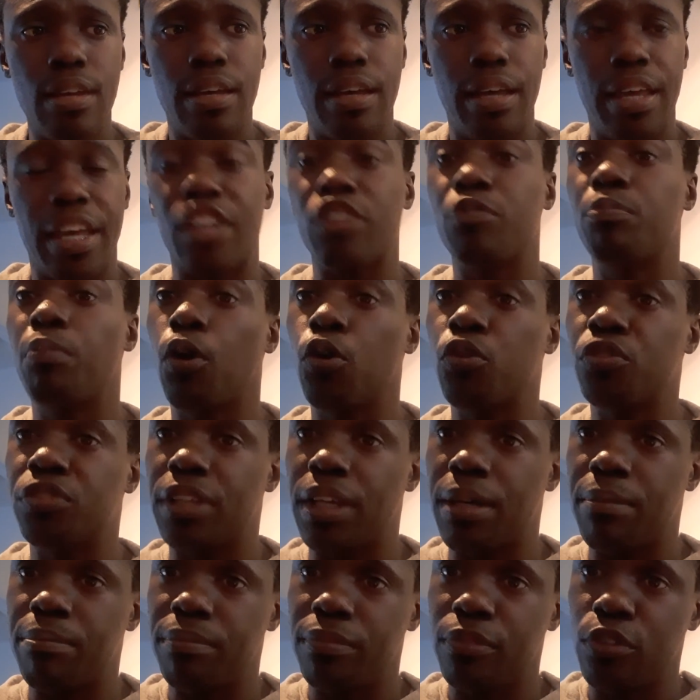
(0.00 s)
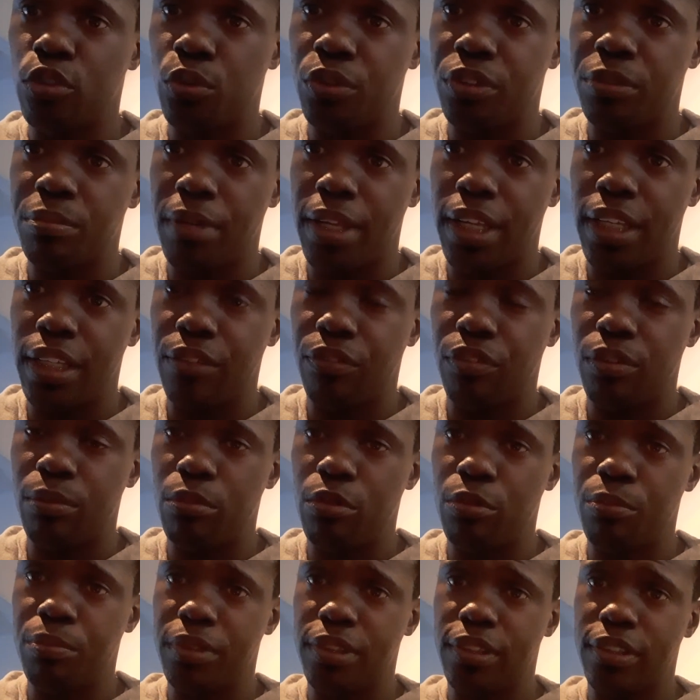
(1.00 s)
expose them to as many different
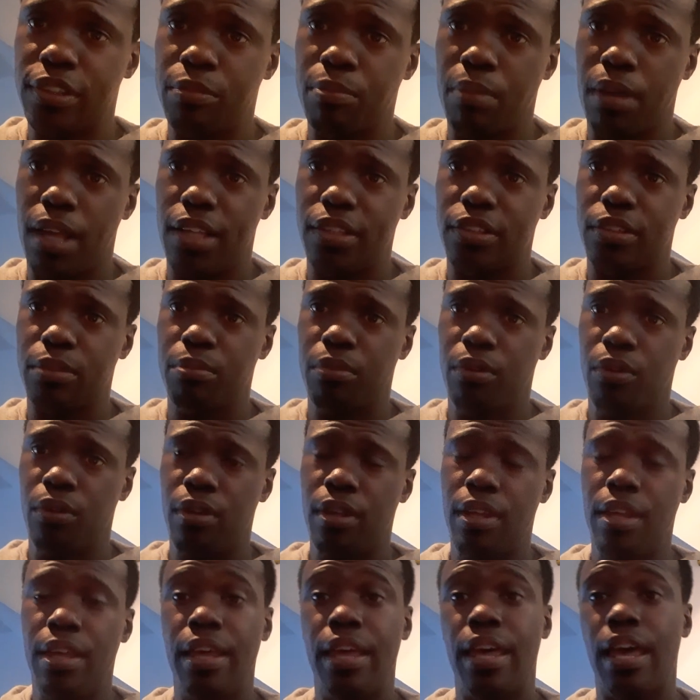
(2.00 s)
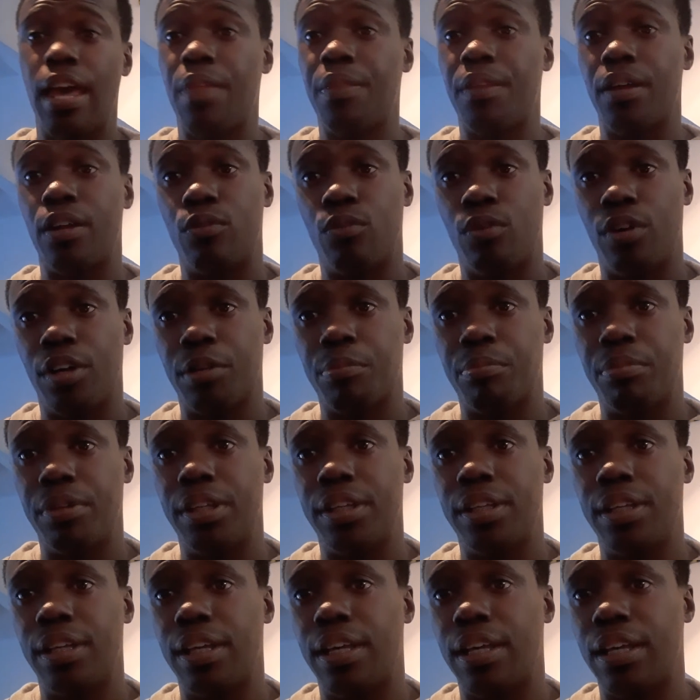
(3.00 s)
movements as possible, and then
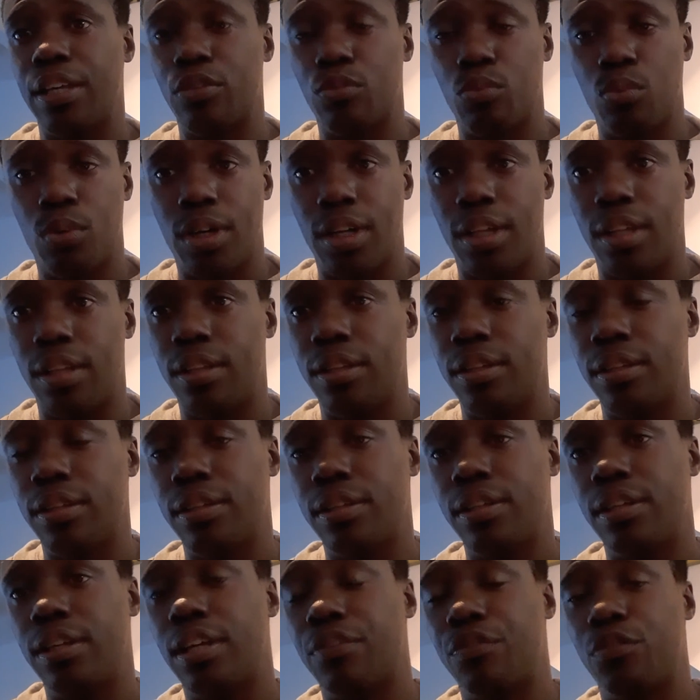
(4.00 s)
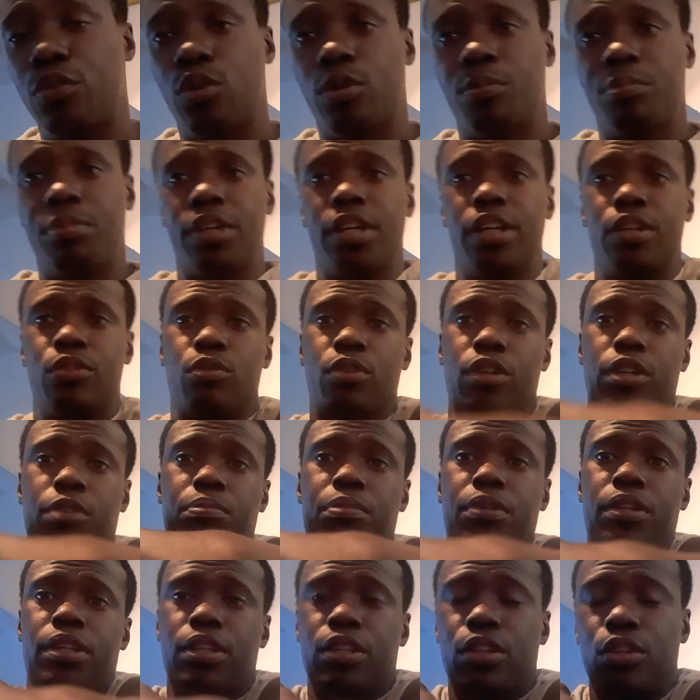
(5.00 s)
rugby as well. if you are playing
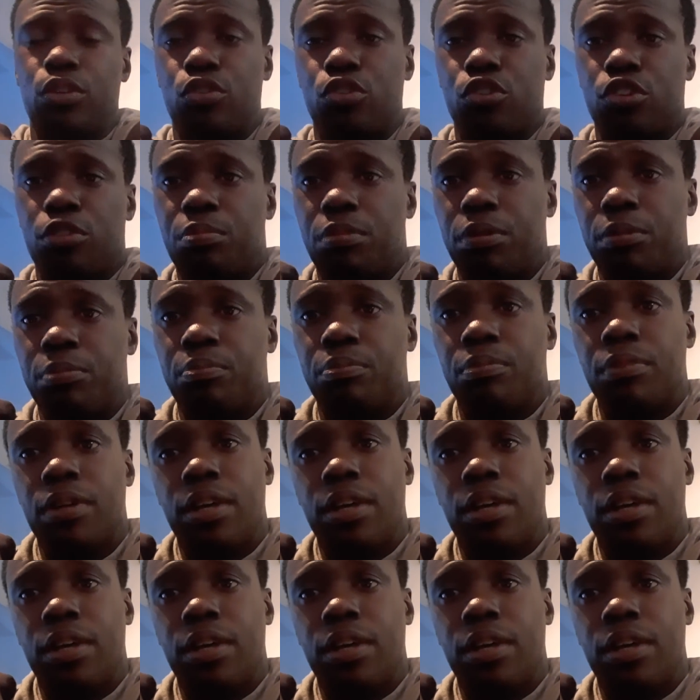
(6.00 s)
rugby. You should be